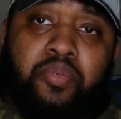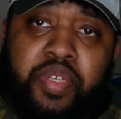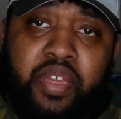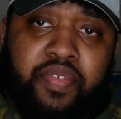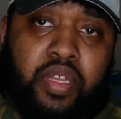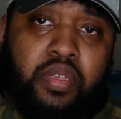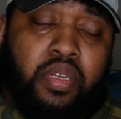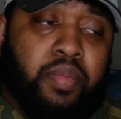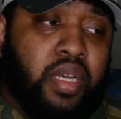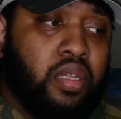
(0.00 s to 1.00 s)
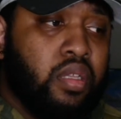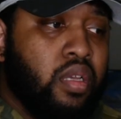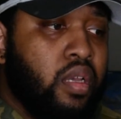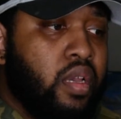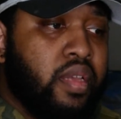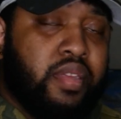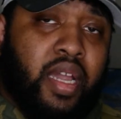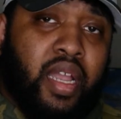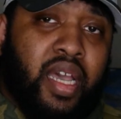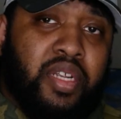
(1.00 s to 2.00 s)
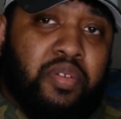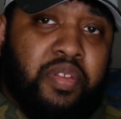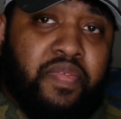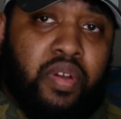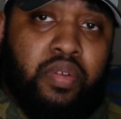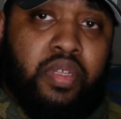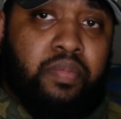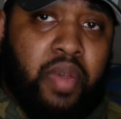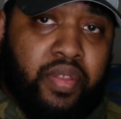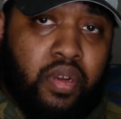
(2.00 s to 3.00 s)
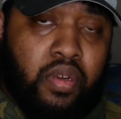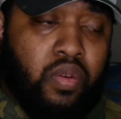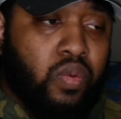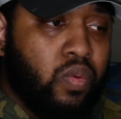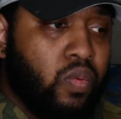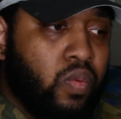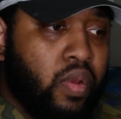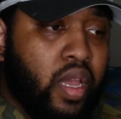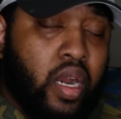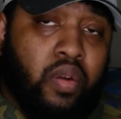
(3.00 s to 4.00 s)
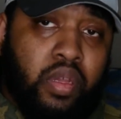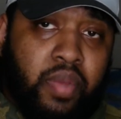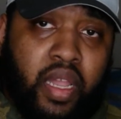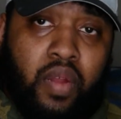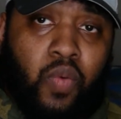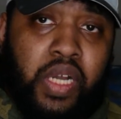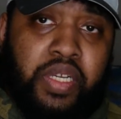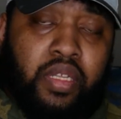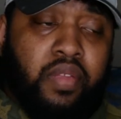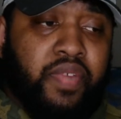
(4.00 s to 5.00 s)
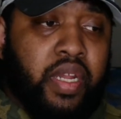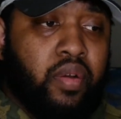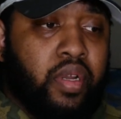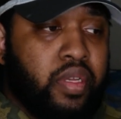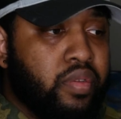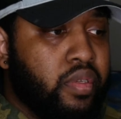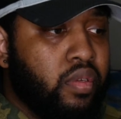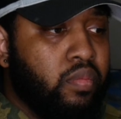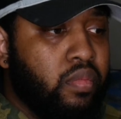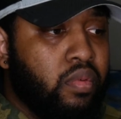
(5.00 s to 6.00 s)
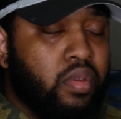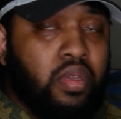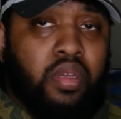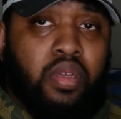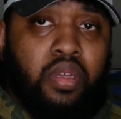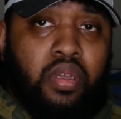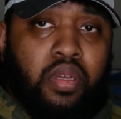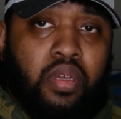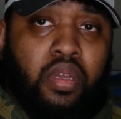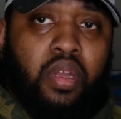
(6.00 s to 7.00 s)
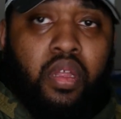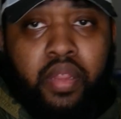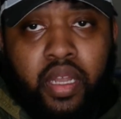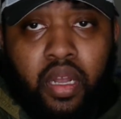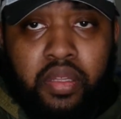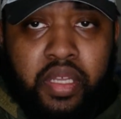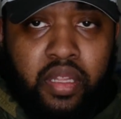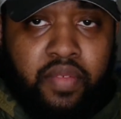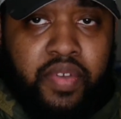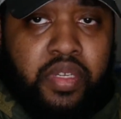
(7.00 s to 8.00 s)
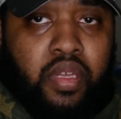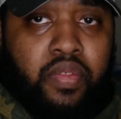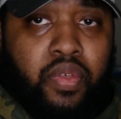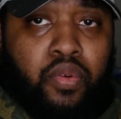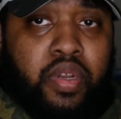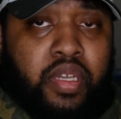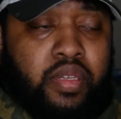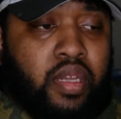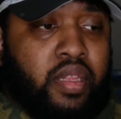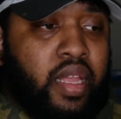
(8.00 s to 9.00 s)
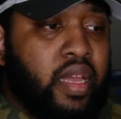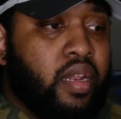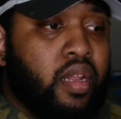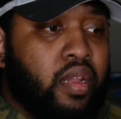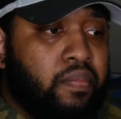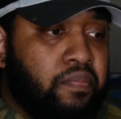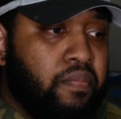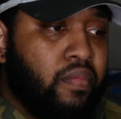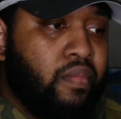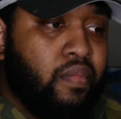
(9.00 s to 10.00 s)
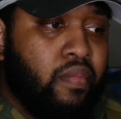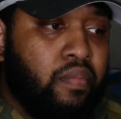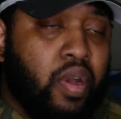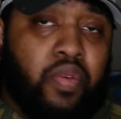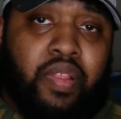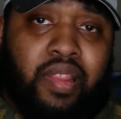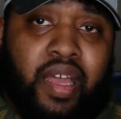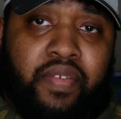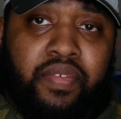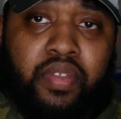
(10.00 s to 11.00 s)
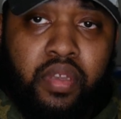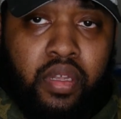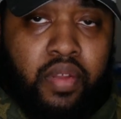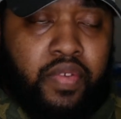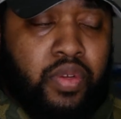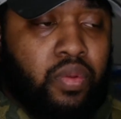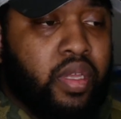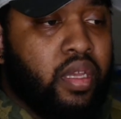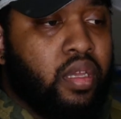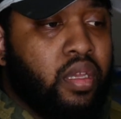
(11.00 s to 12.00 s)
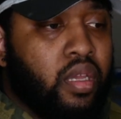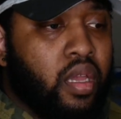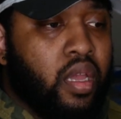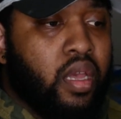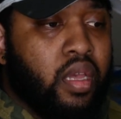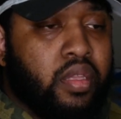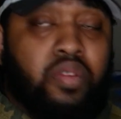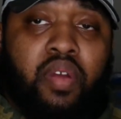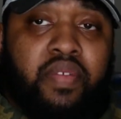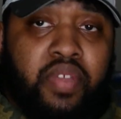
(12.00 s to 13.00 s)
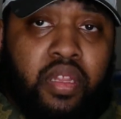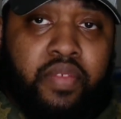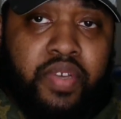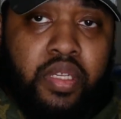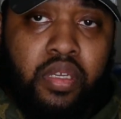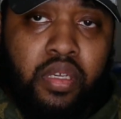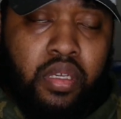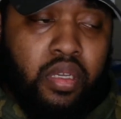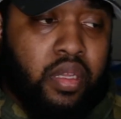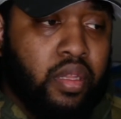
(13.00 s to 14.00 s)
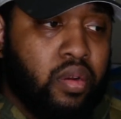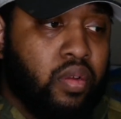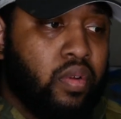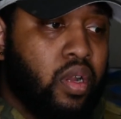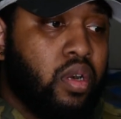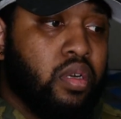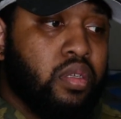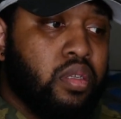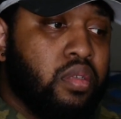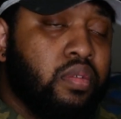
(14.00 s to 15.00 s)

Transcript: receiving this email, his psychiatrist phoned his mother, who had already began watching the video on YouTube. They called the Isla Vista authorities, and then both left individually to drive to Isla Vista in their own cars.